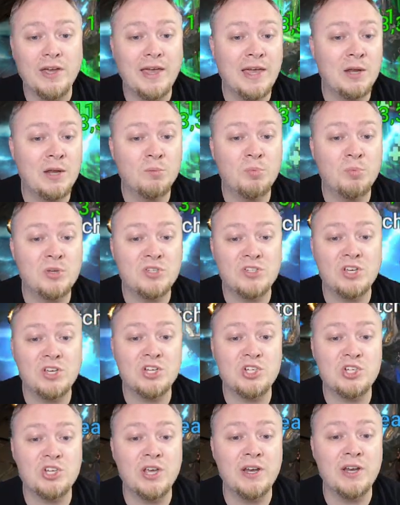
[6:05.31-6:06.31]
in
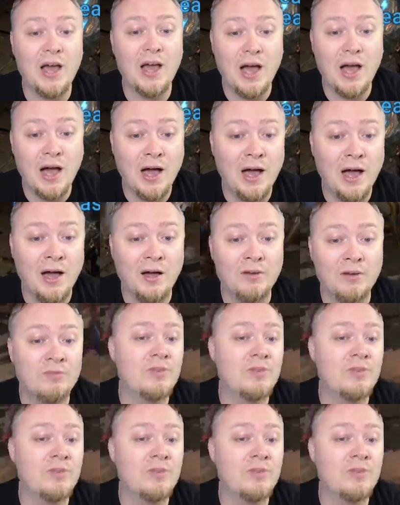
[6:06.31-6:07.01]
position of